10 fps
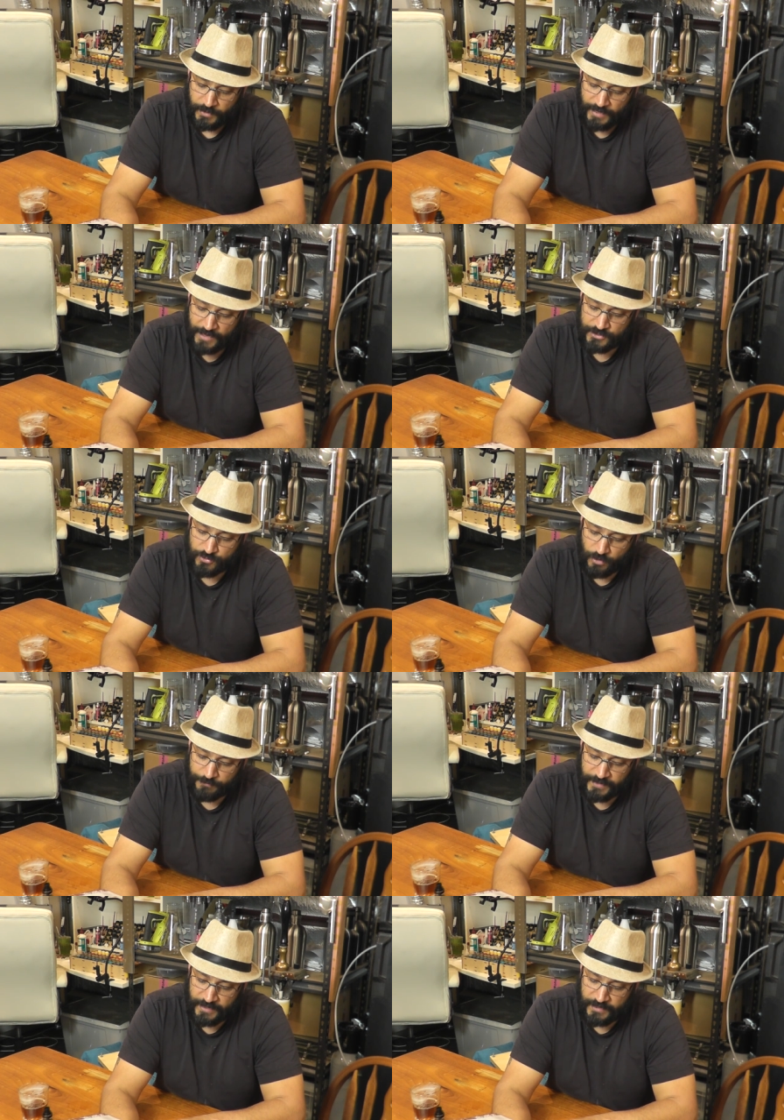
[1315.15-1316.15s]

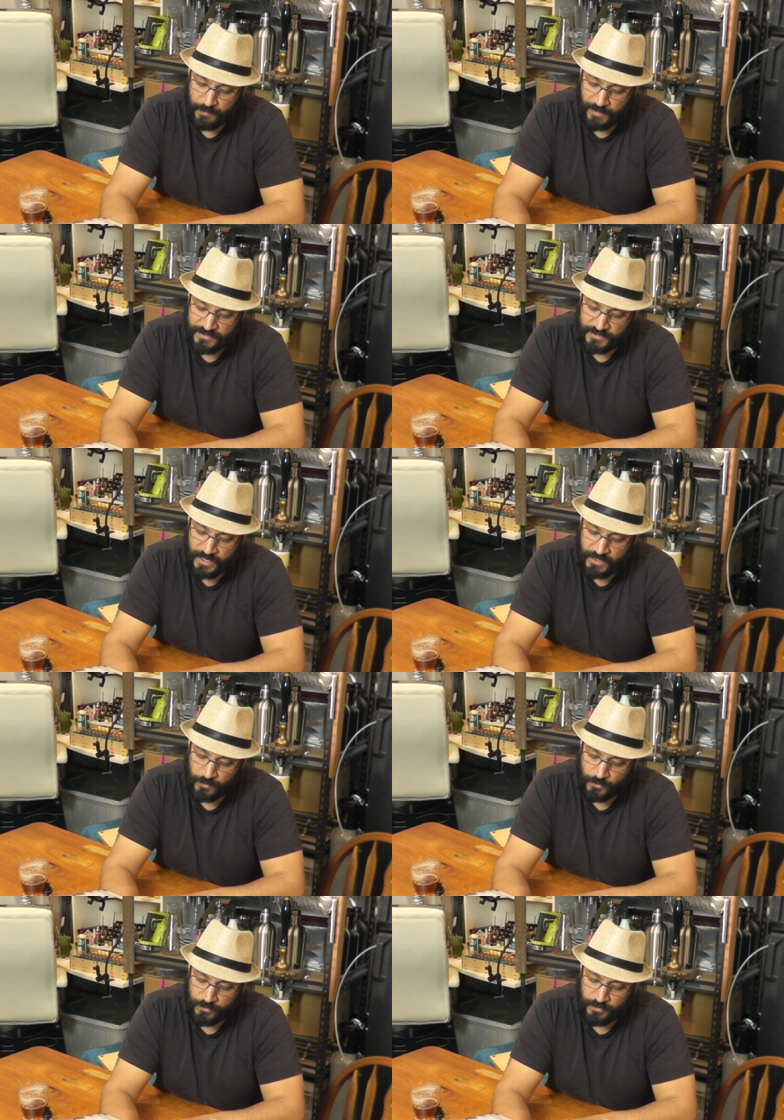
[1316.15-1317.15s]
catastrophic
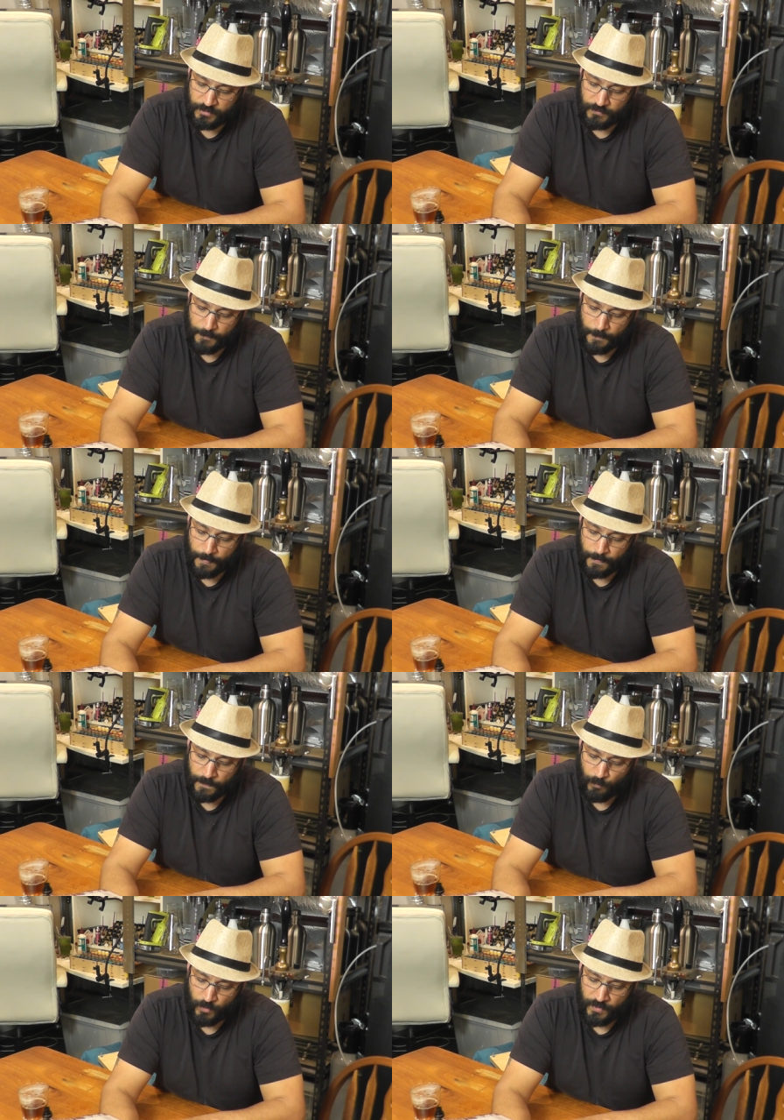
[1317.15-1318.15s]
incapacitating wound,
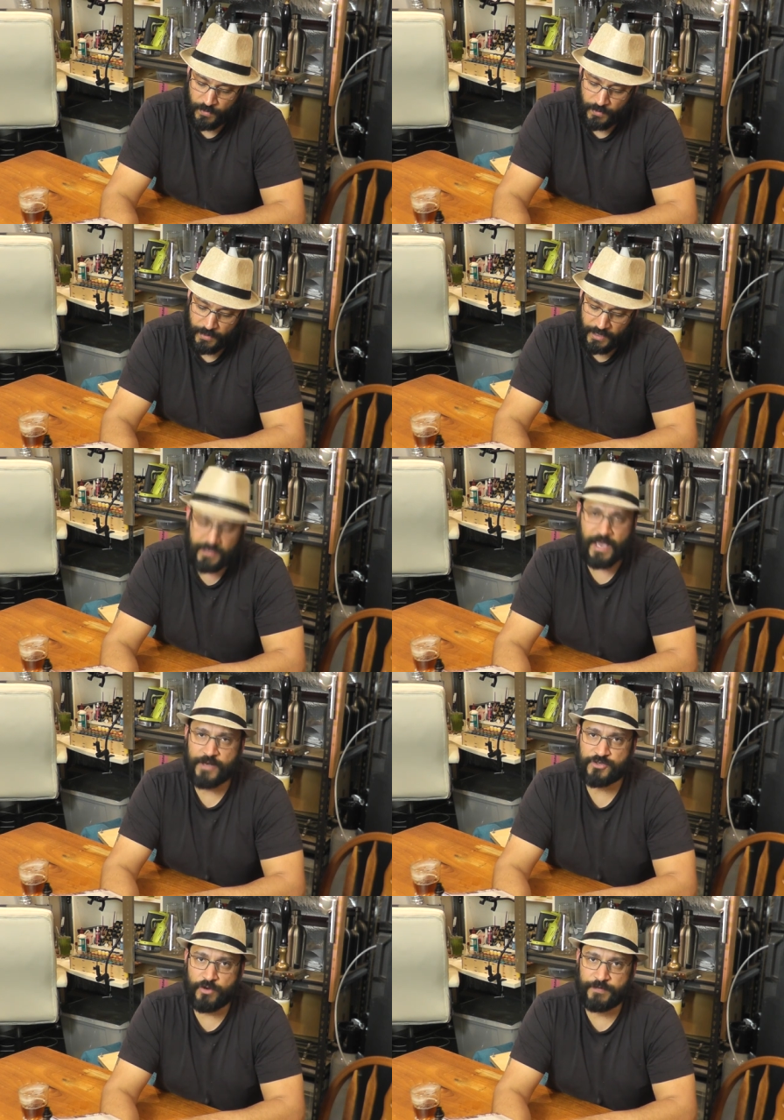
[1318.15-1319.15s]
and
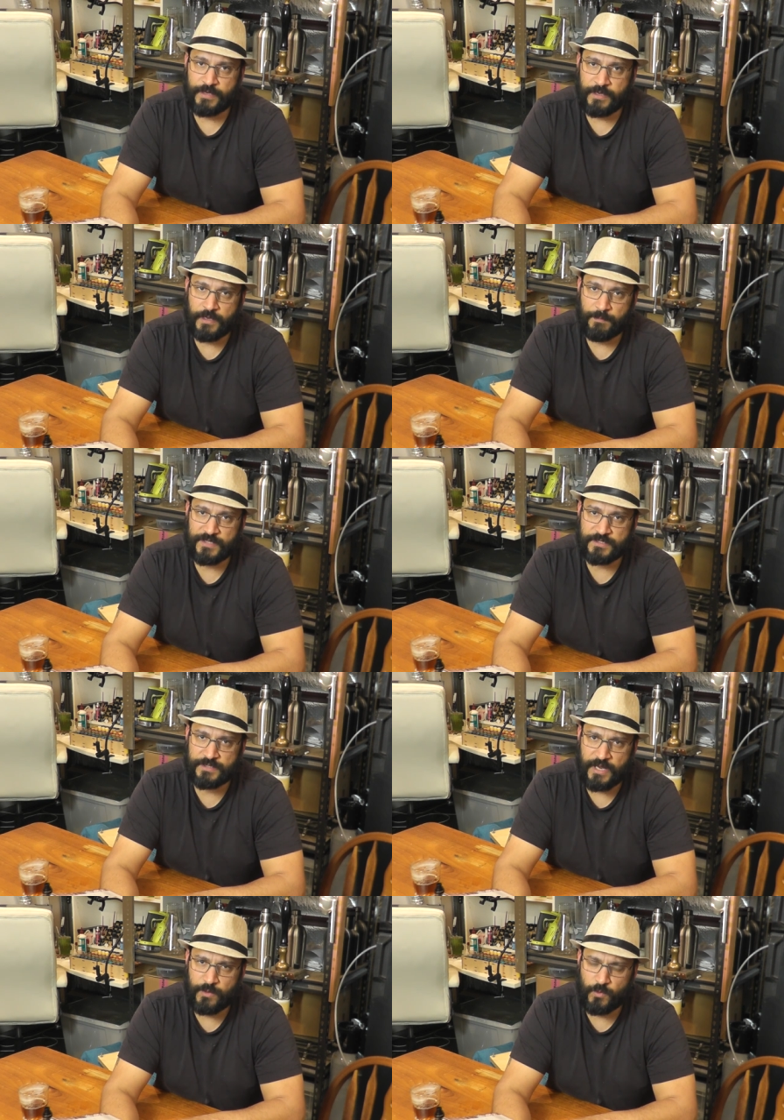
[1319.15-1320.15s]
catastrophic
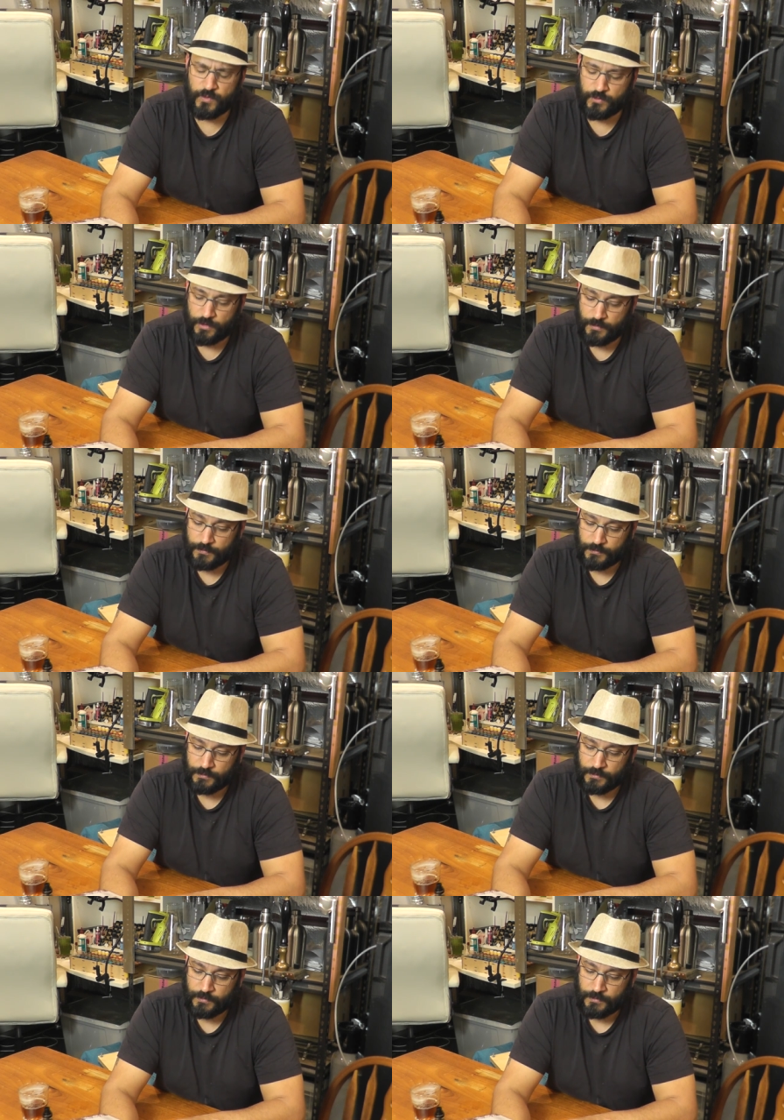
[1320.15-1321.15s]
incapacitating wound.
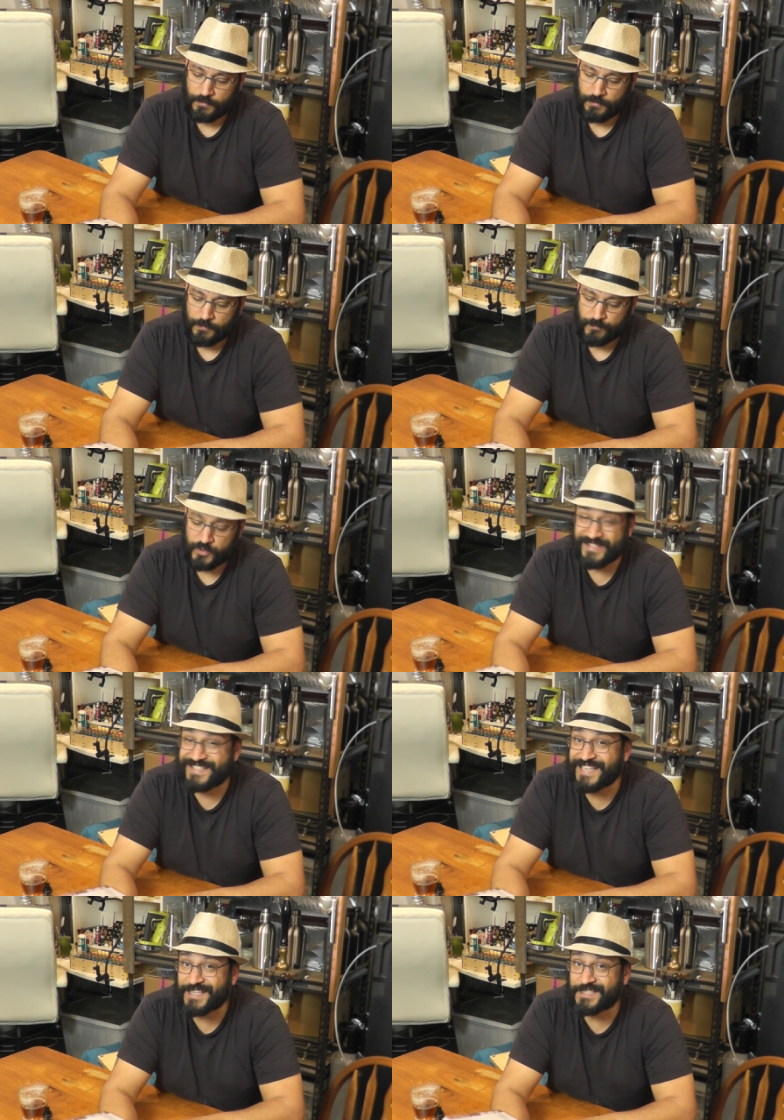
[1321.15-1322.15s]
So
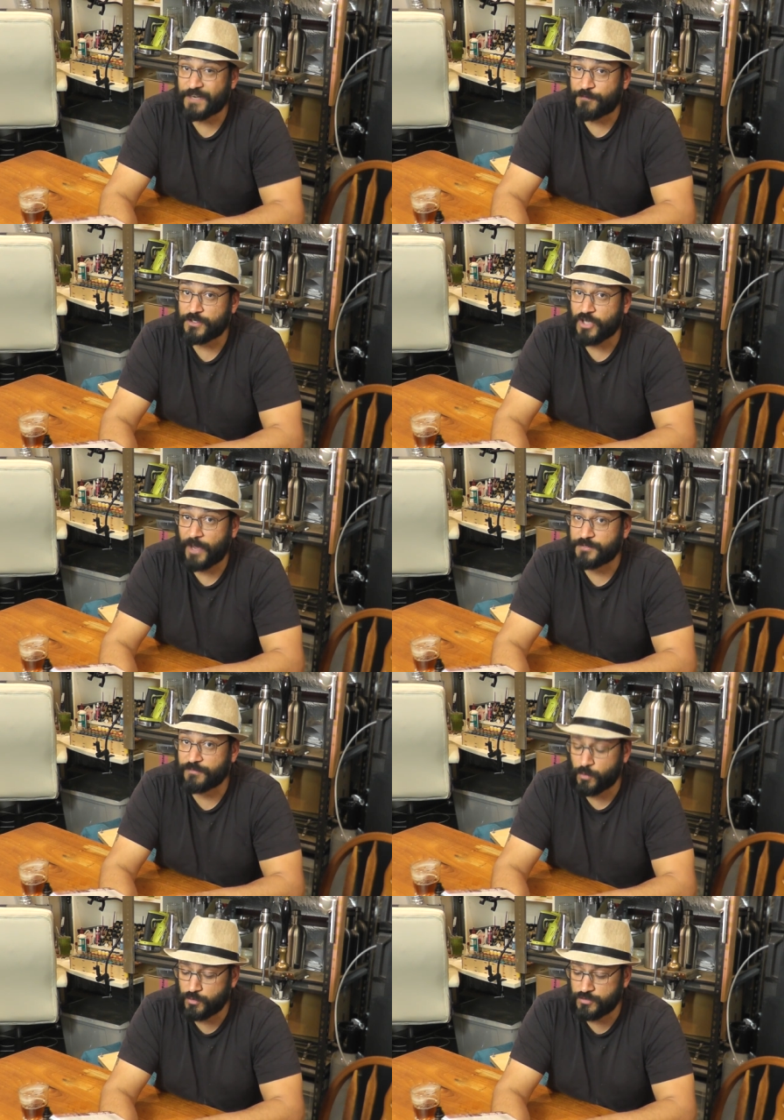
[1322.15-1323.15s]
there's six different types
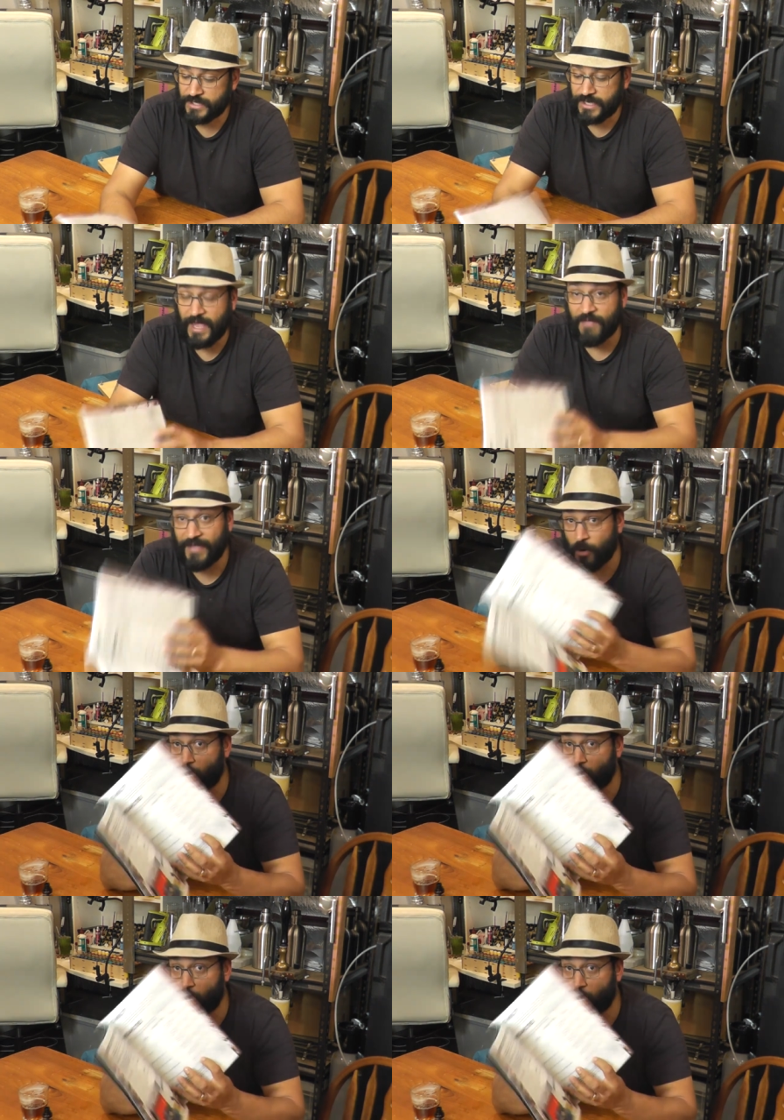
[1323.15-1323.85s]
of wounds in here, and they